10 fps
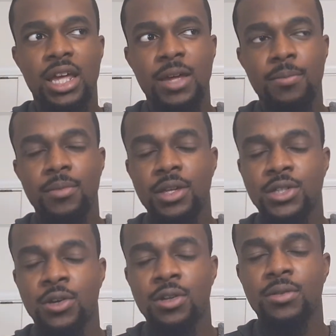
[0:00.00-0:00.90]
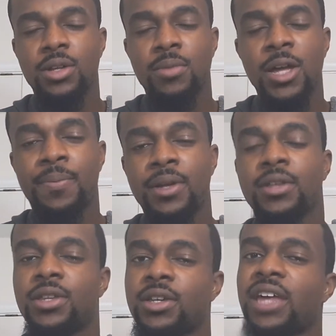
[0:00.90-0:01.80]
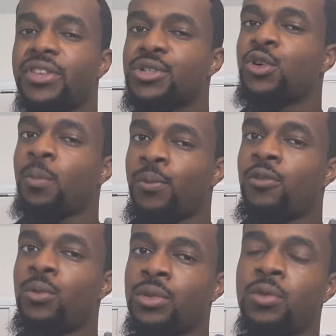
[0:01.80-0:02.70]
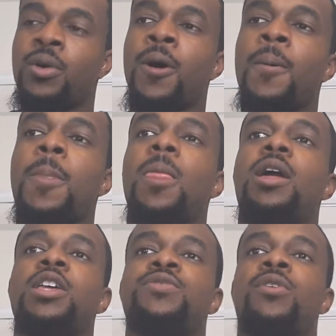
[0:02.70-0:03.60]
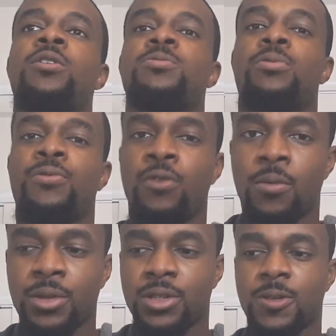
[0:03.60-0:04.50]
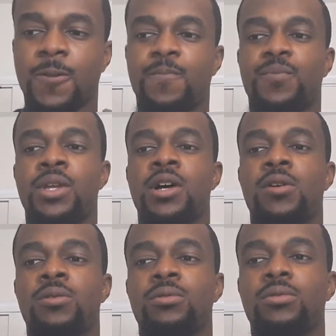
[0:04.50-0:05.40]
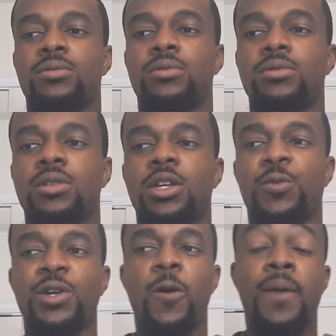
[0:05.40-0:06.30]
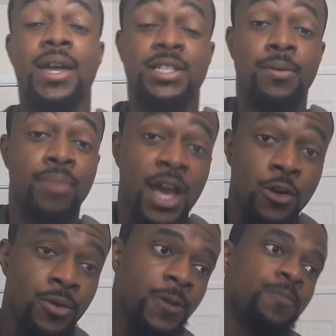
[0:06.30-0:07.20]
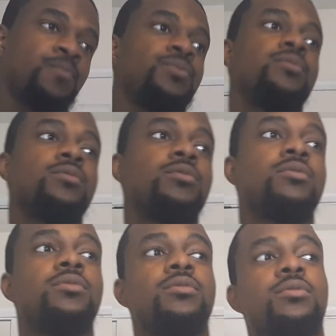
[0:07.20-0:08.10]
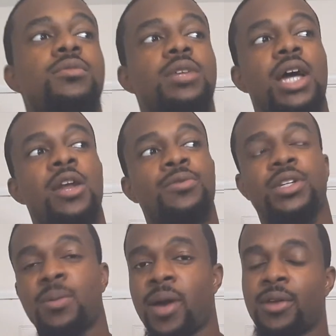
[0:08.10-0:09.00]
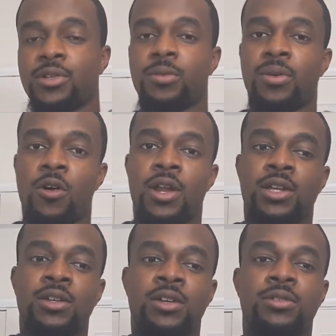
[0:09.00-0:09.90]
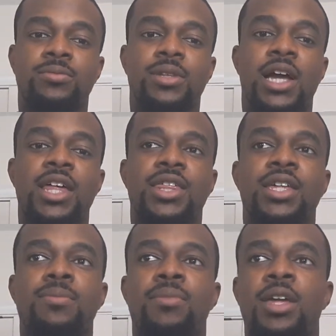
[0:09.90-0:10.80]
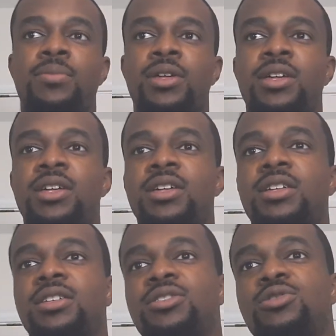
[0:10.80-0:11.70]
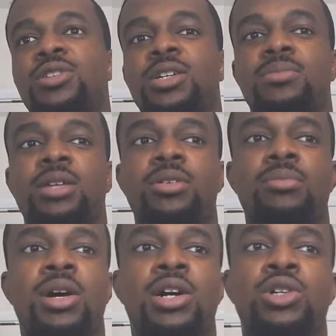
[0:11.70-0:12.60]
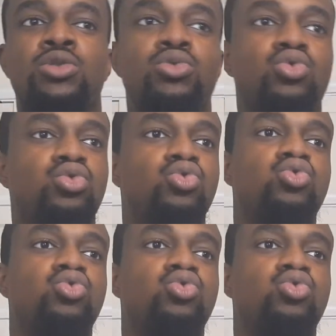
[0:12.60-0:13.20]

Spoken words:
It's gonna, in my opinion, I think it's gonna perform really well as far as performance. Now, if we go back into battery, I don't think the battery's gonna be all that good. I think maybe you'll get maybe about